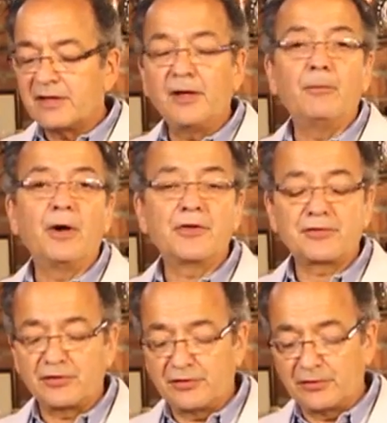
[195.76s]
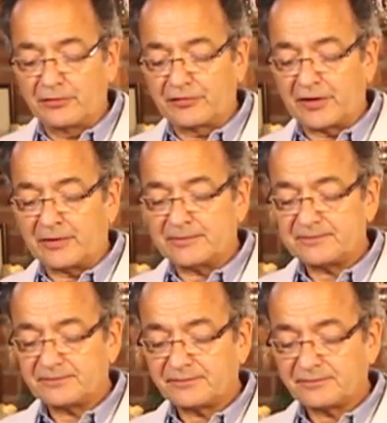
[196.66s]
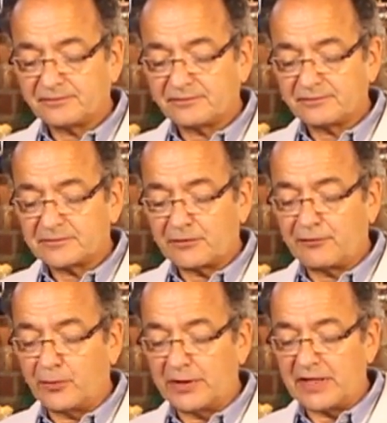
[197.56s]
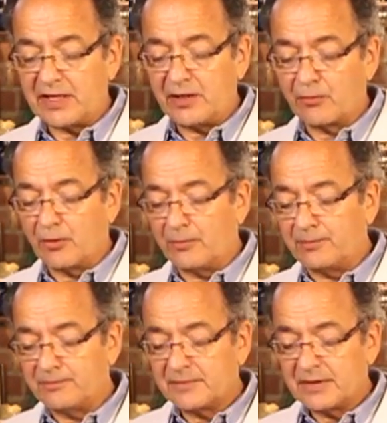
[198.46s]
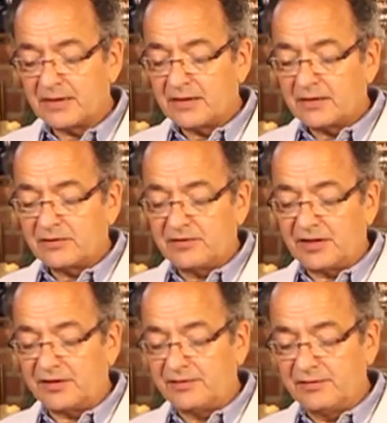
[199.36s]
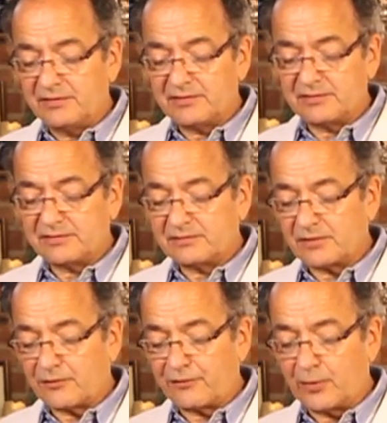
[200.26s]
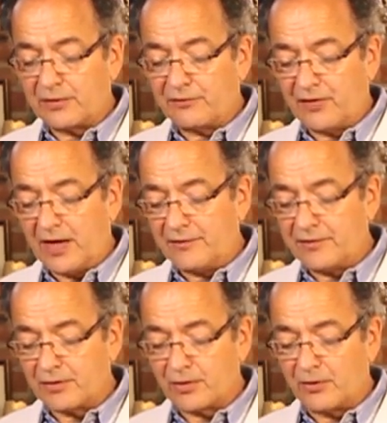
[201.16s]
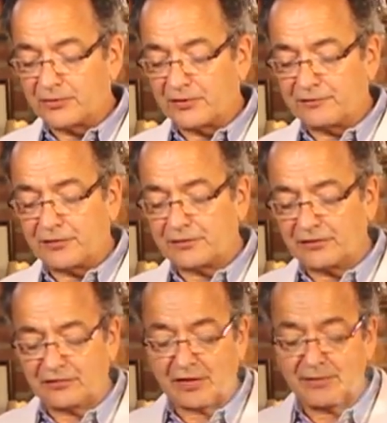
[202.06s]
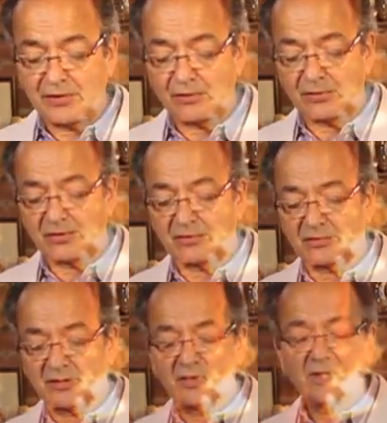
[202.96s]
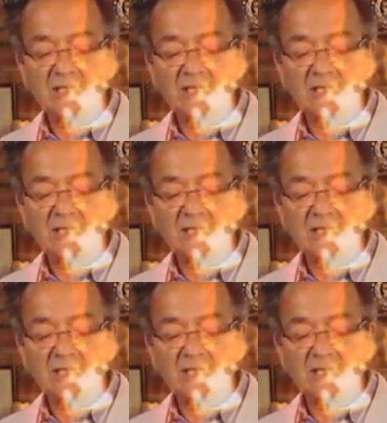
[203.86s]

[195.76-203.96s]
in a month to do so. A 48-year-old did, a 45-year-old, and a 57-year-old.